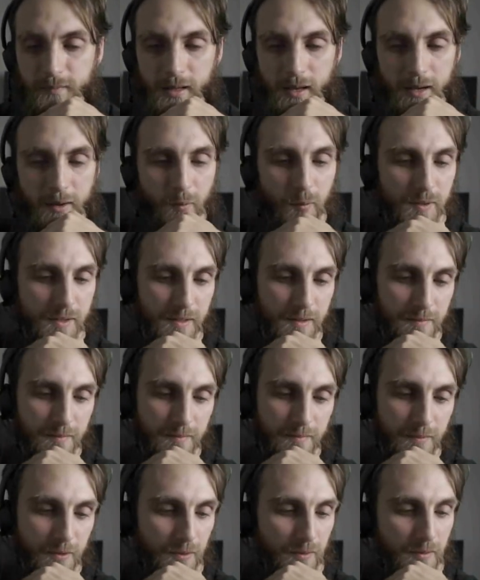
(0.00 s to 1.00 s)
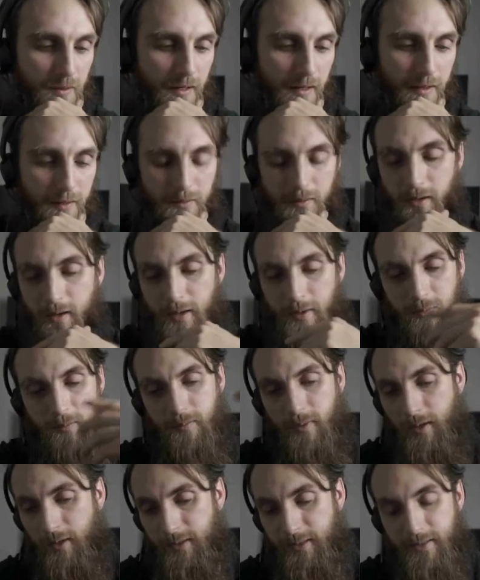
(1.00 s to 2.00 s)
I wasn't, I
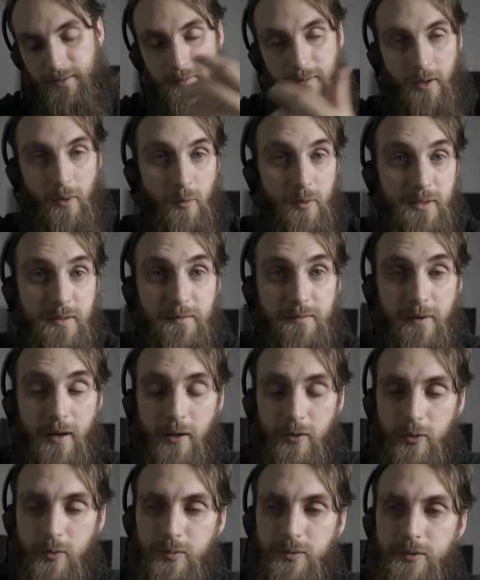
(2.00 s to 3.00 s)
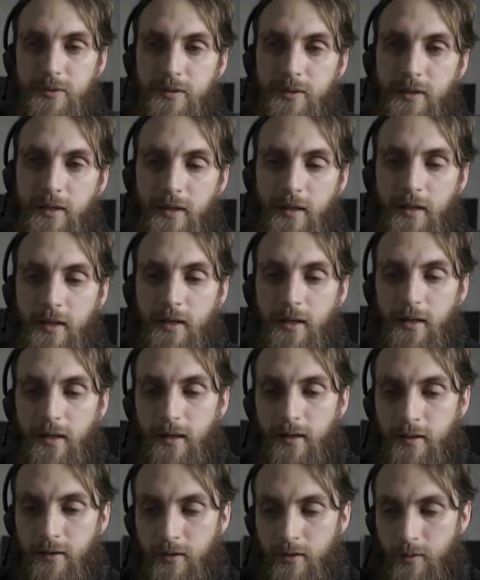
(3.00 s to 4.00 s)
wasn't valuable.
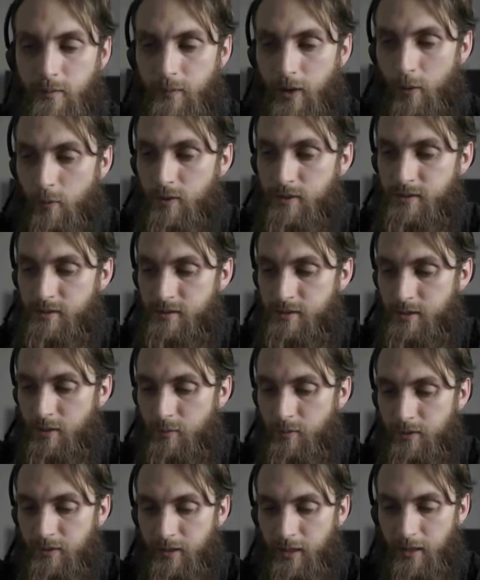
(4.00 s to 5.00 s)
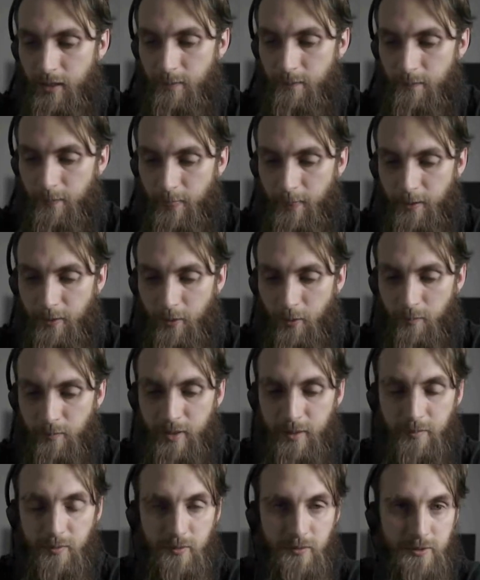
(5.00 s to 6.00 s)
I wasn't someone that,
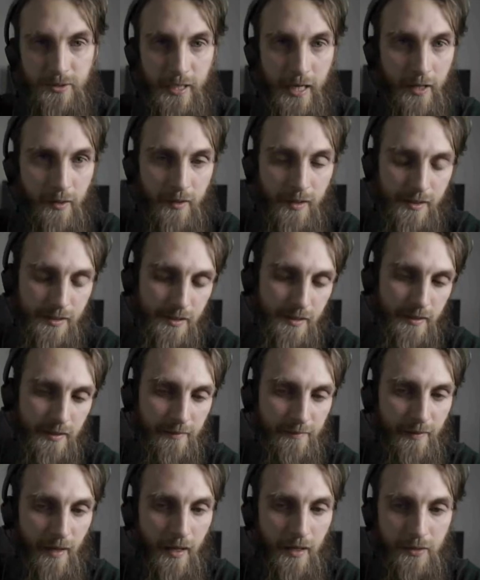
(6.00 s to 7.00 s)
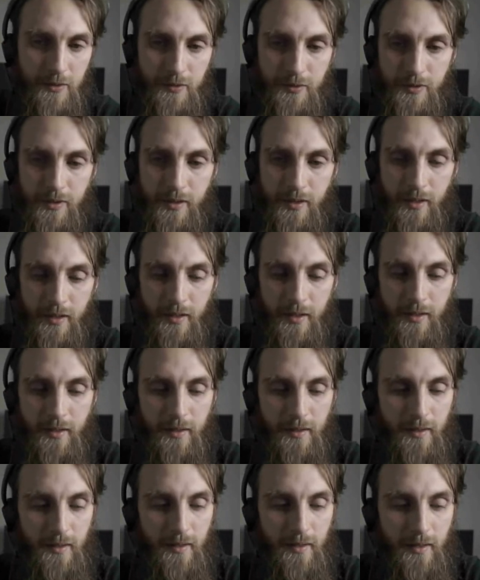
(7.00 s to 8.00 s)
people cherished and valued,
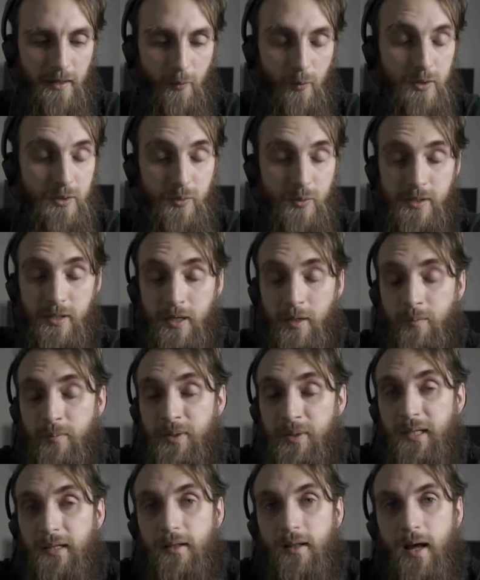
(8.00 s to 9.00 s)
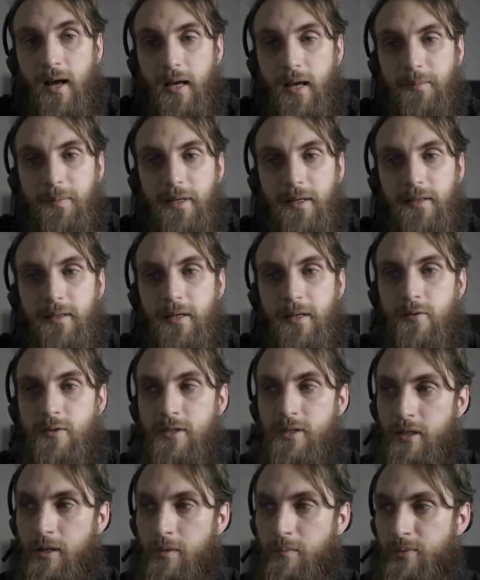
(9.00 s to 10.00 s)
which was a complete lie, man. It was
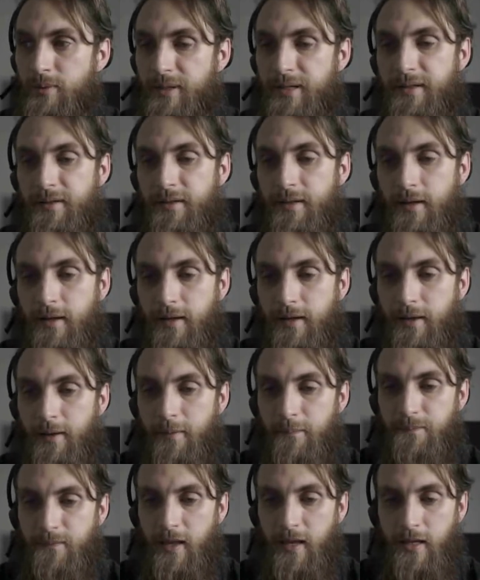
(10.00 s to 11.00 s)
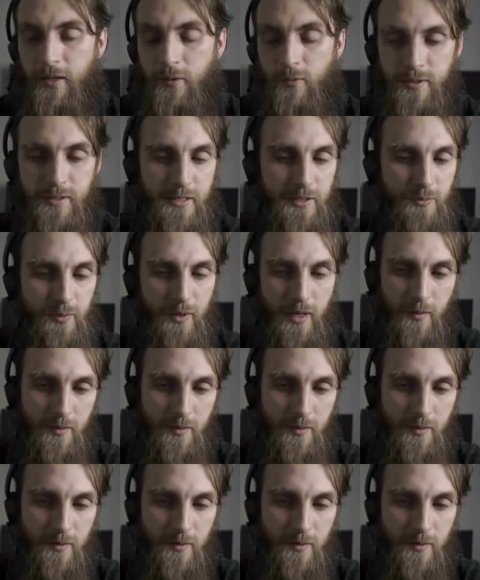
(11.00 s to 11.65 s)
a complete lie, and it was just what